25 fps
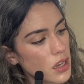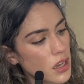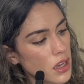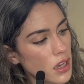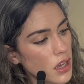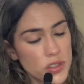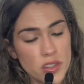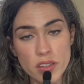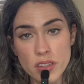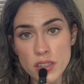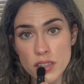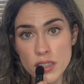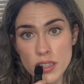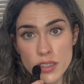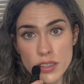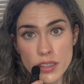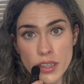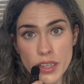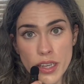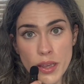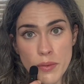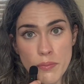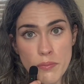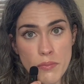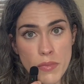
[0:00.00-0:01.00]
So this is
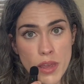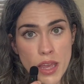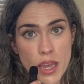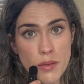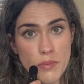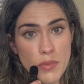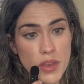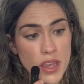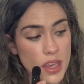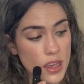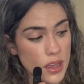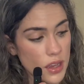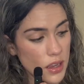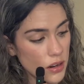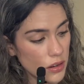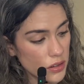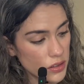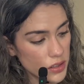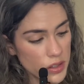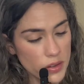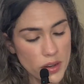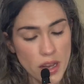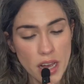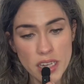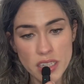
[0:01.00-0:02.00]
like a maybe. It
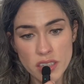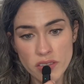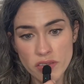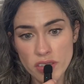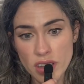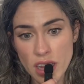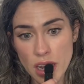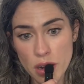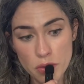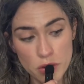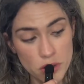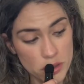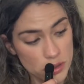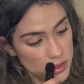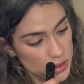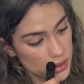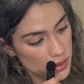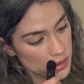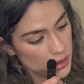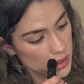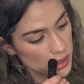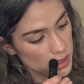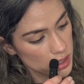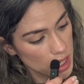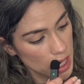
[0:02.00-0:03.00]
also has flowers
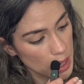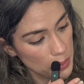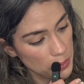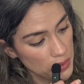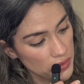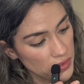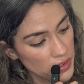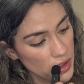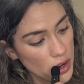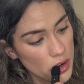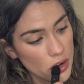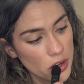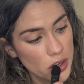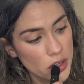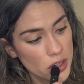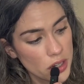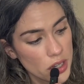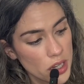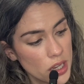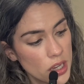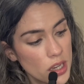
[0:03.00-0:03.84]
on top of the heart.